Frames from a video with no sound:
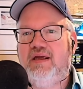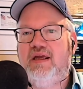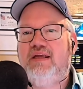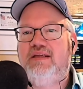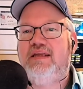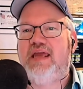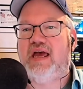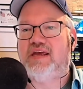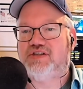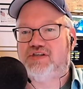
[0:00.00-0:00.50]

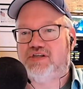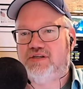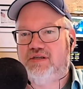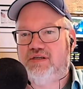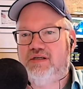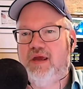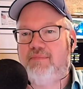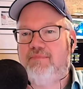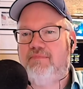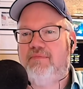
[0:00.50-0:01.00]
Yes.
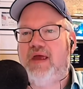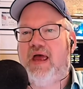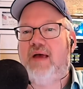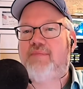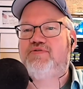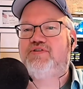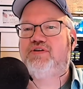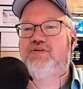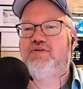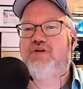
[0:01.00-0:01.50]
From yep, a railroad
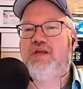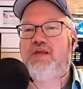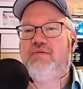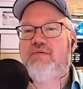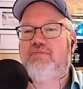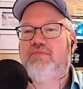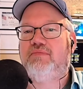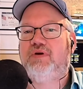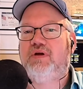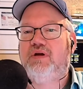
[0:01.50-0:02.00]
absolutely.
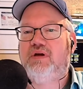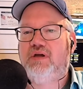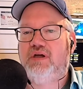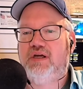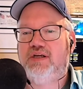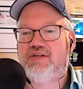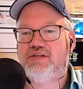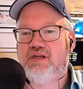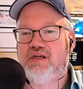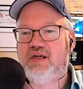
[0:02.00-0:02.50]
station. Yeah.
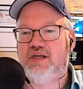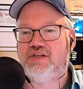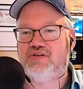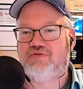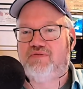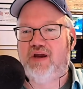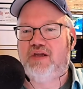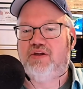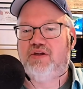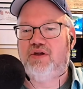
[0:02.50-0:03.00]
It's, it's a
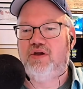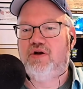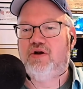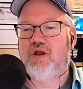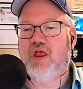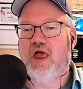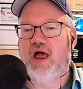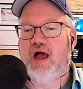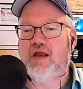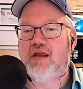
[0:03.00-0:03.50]
regulator
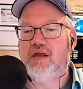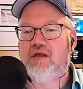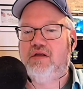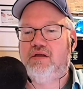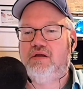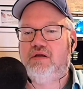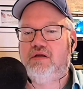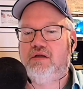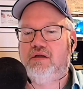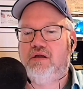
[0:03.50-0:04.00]
clock.
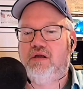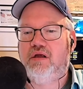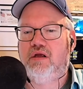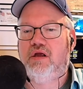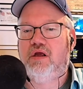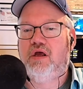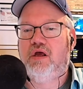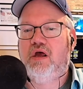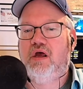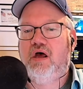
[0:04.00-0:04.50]

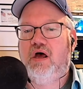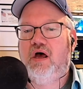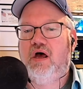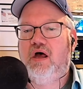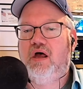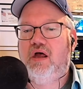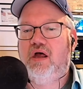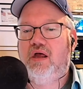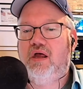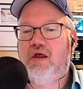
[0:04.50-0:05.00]

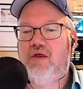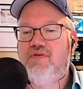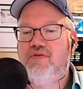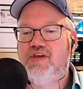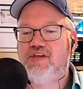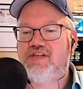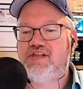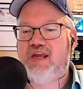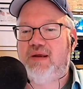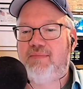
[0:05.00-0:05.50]
Uh,
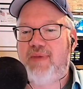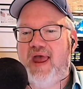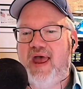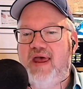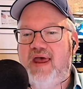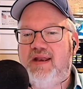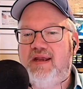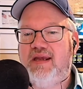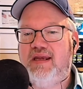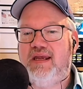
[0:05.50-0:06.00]
the
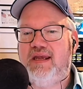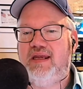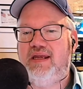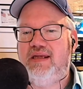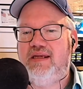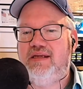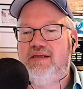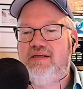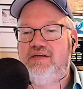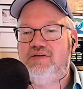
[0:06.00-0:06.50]
schematic
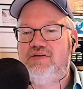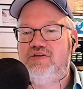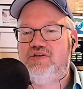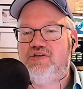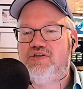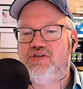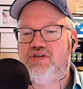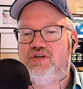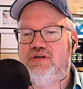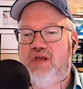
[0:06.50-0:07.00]

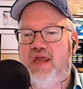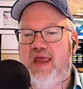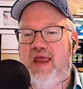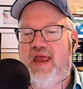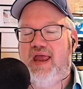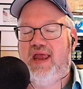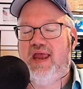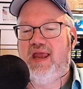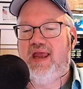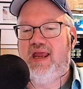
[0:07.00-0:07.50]
is
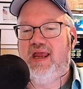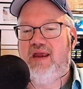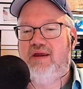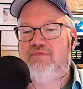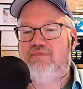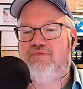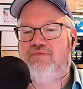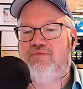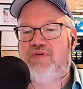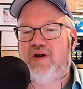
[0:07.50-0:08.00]
a
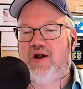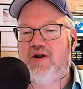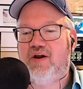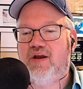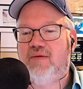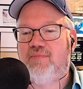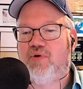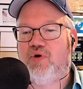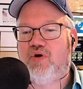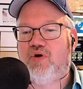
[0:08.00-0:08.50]

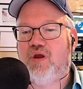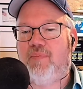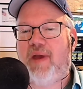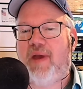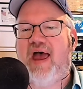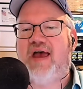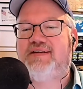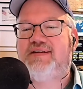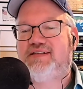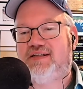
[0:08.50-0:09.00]
variable
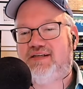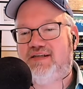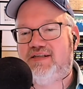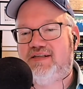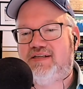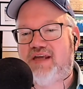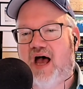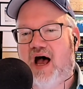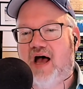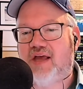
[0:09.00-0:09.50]

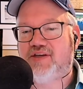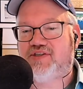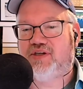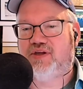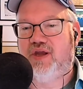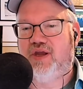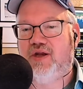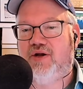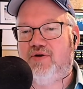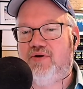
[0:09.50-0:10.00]
capacitance
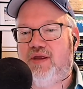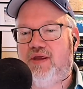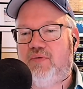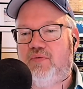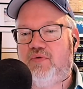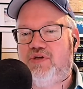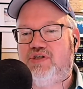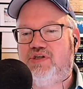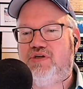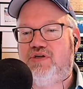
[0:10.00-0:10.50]
oscillator that
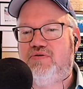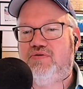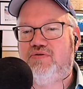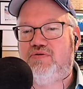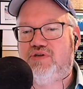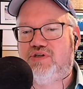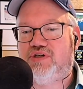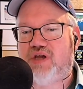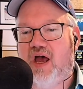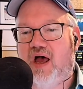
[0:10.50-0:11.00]
was
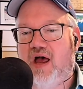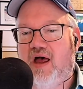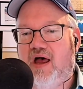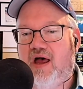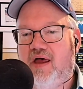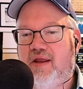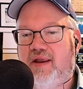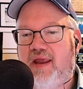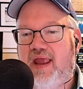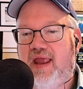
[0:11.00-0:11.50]
used
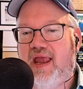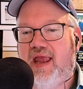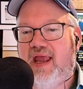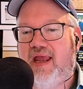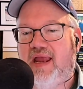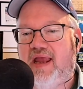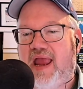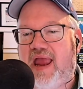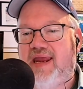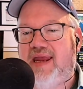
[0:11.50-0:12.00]
on
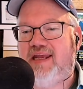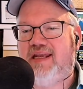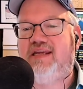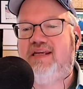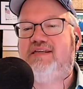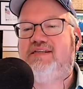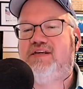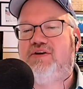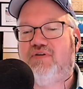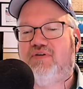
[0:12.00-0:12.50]
a
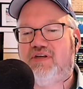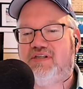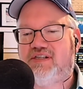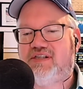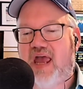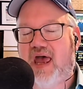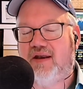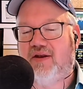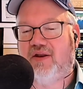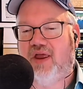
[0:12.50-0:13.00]
80
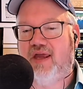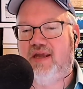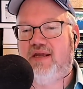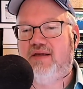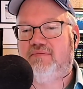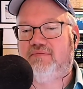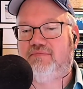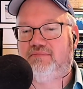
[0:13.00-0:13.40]
satellite.